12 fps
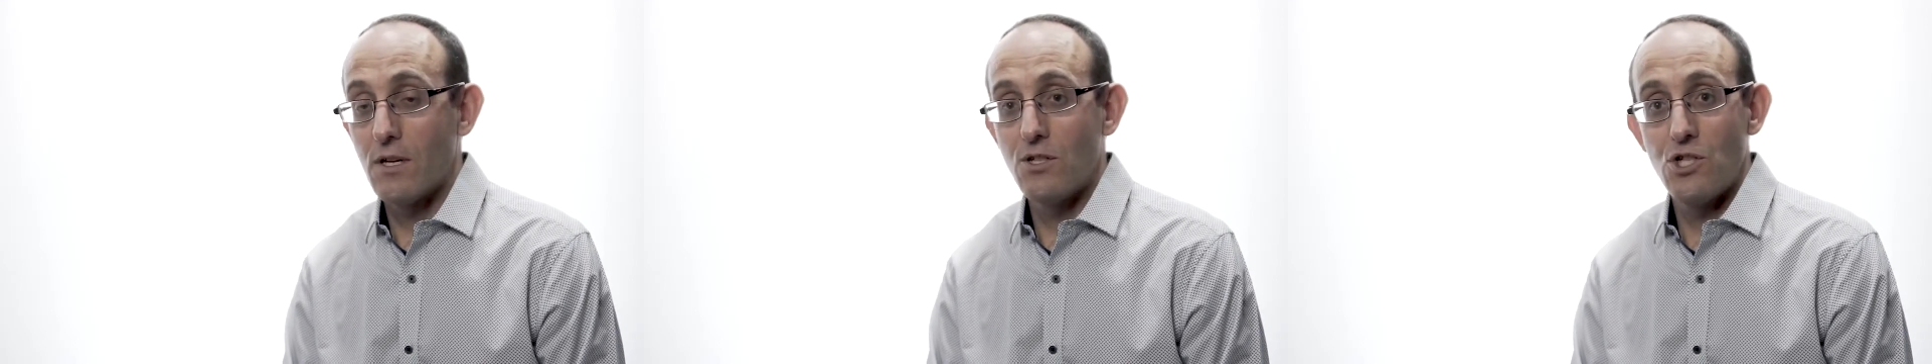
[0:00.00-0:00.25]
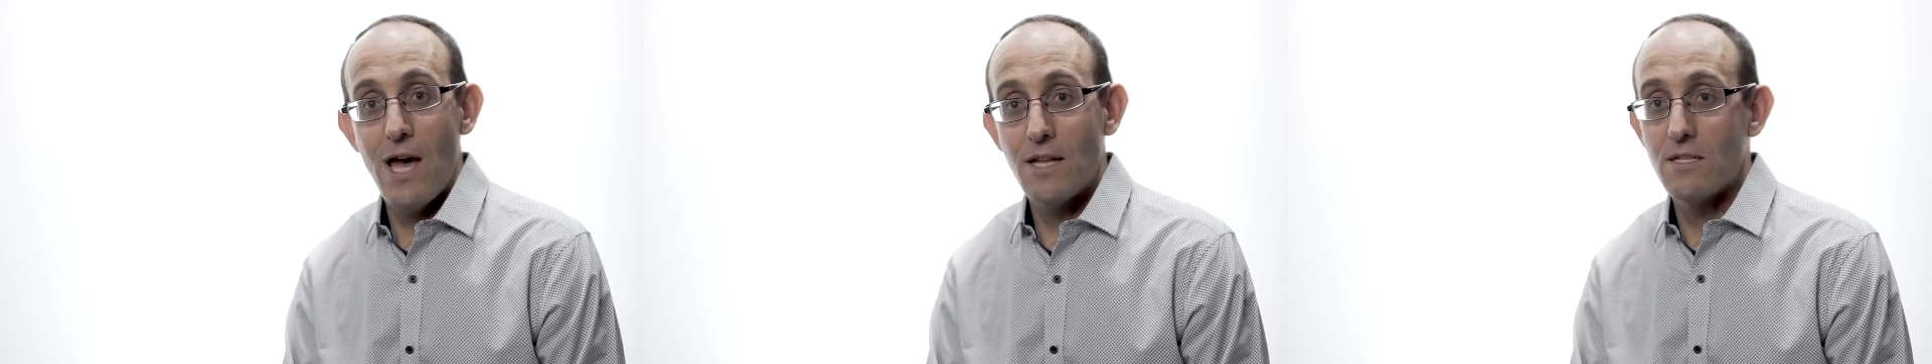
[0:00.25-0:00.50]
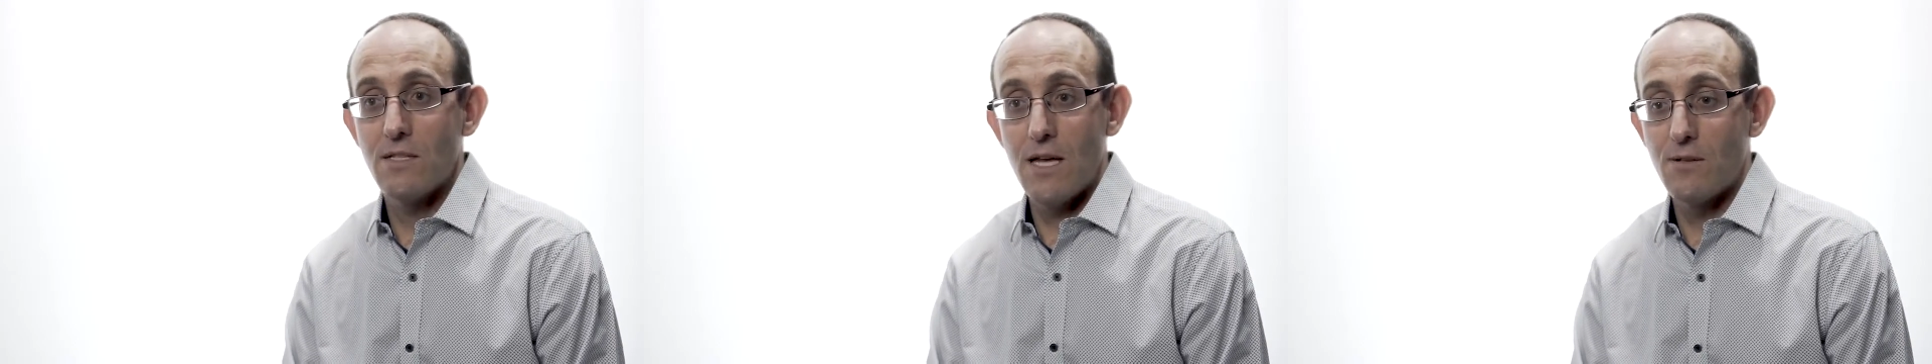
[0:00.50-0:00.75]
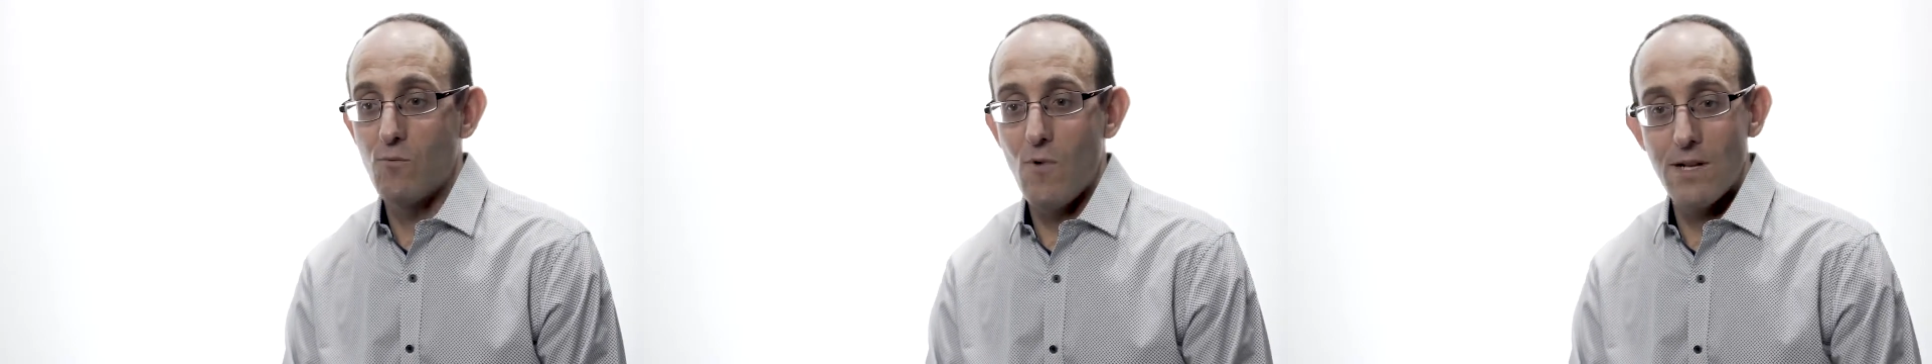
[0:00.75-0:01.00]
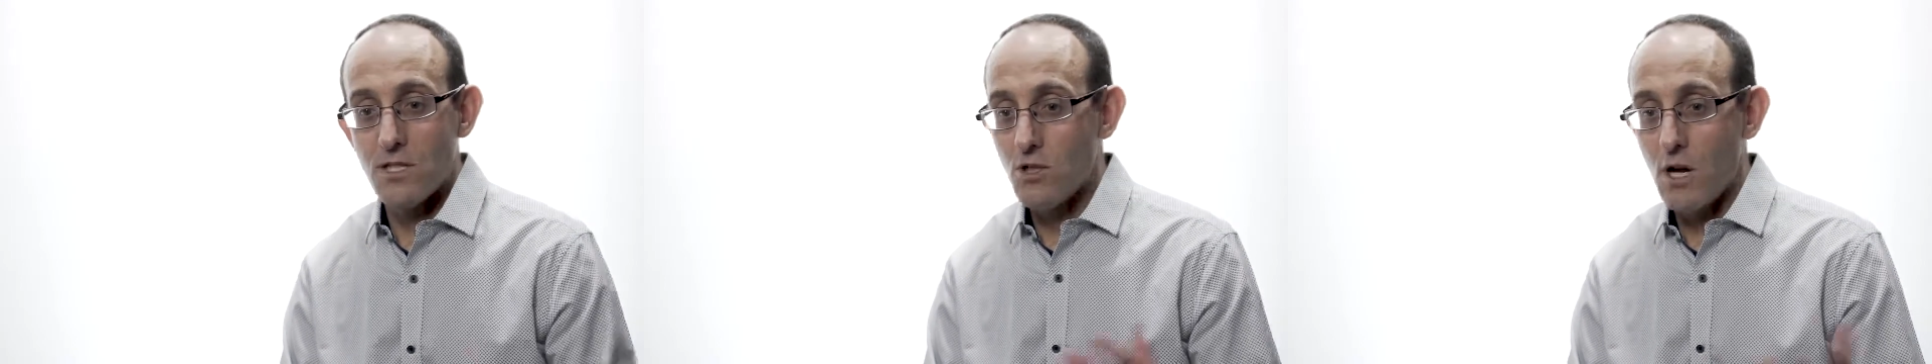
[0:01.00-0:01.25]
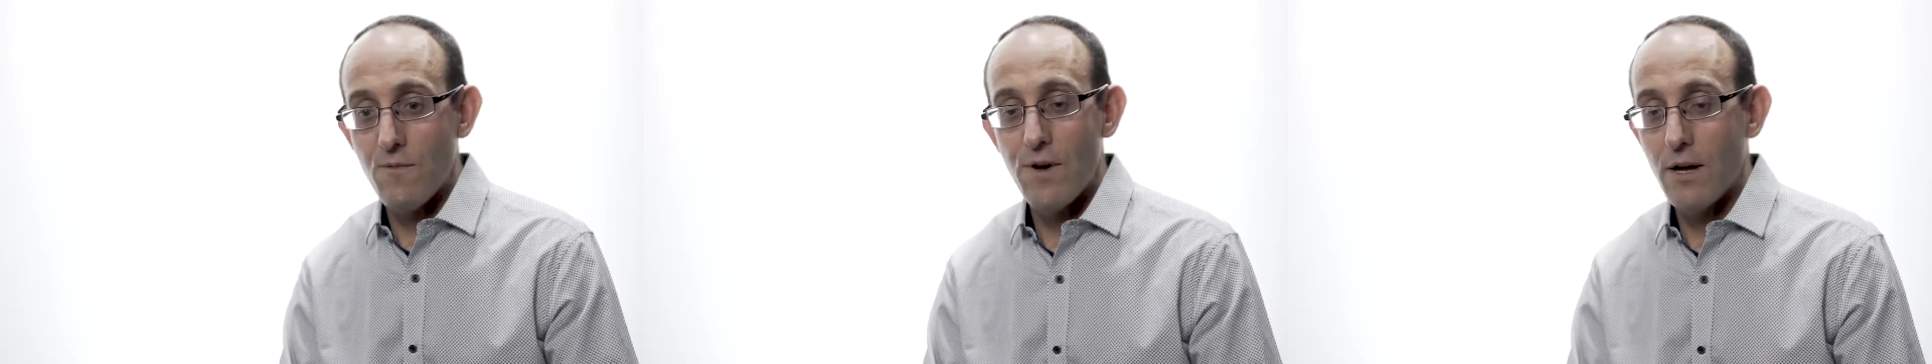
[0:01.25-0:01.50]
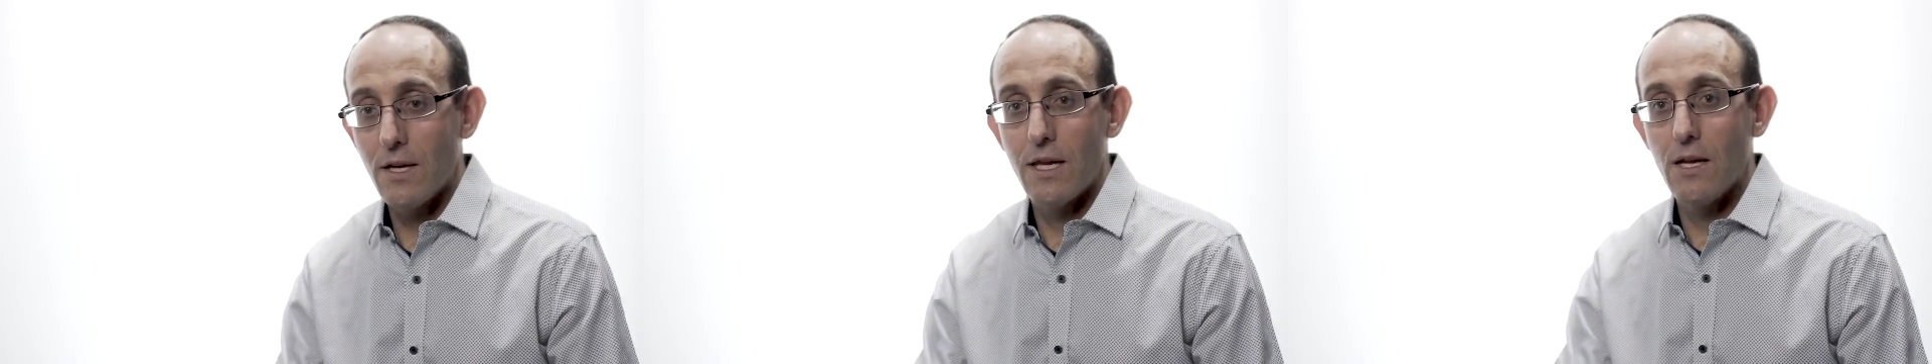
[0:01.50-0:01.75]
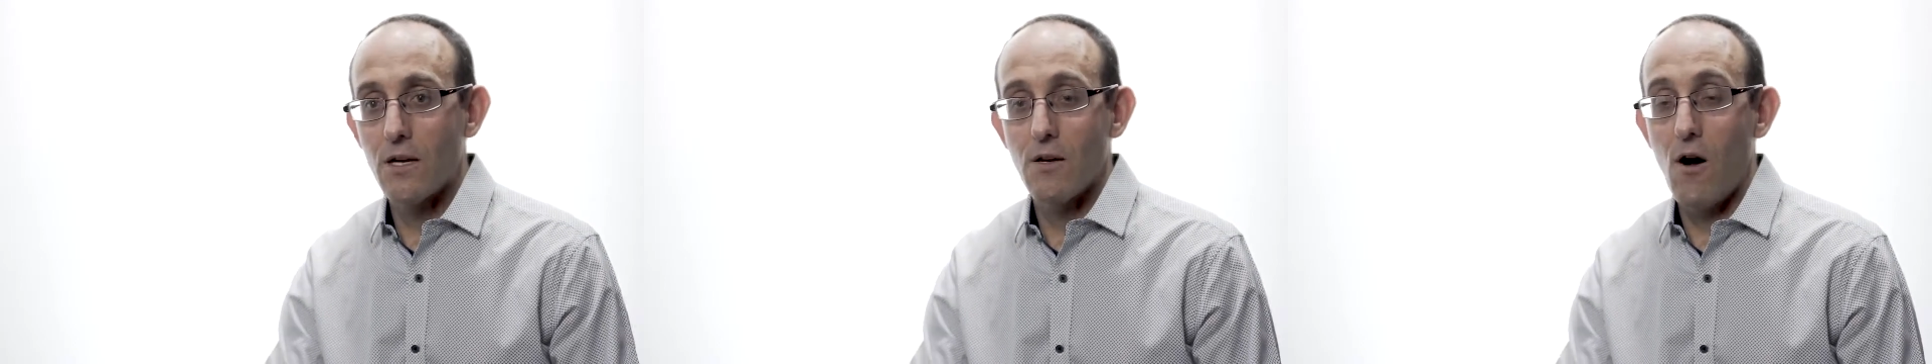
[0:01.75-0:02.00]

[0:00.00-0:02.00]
chat that one startup founder can